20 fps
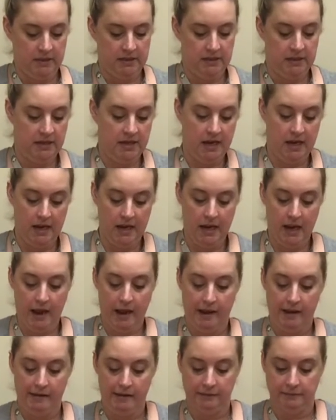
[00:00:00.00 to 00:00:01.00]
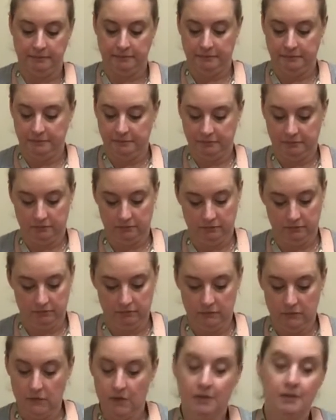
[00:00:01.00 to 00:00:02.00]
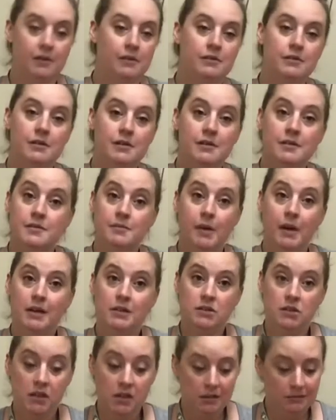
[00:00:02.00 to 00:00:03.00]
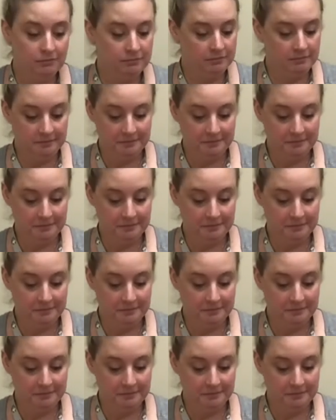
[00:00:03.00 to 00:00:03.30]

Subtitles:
today I'm using a spatula.